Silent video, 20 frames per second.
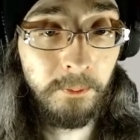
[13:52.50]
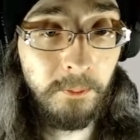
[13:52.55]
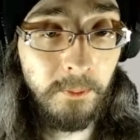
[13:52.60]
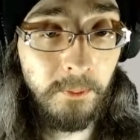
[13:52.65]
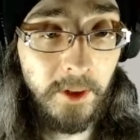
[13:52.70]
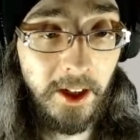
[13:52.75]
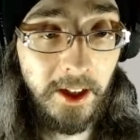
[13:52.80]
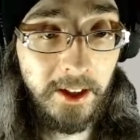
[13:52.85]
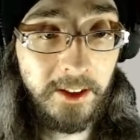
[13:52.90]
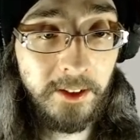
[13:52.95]

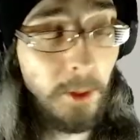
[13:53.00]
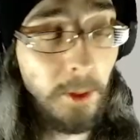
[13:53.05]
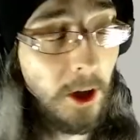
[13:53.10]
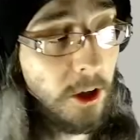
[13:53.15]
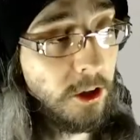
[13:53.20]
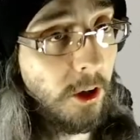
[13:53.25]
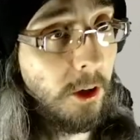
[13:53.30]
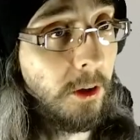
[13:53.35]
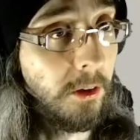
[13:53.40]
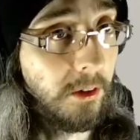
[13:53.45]
It's
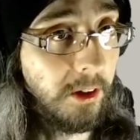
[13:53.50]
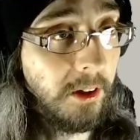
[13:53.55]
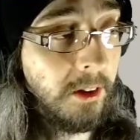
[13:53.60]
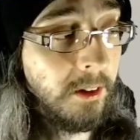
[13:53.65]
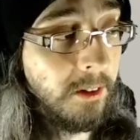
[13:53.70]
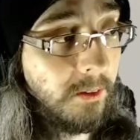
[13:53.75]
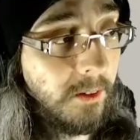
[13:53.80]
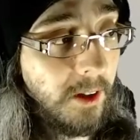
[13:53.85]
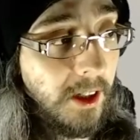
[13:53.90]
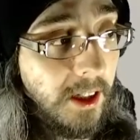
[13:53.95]
much harder.
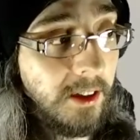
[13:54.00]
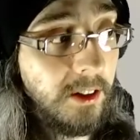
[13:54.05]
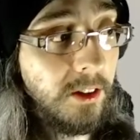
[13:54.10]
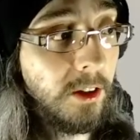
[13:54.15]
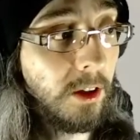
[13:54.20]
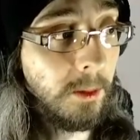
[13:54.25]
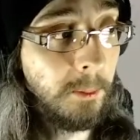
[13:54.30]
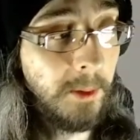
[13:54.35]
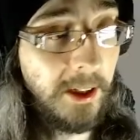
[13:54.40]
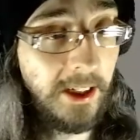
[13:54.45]
It
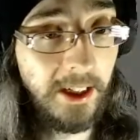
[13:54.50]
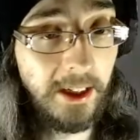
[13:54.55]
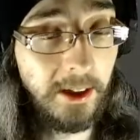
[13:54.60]
took me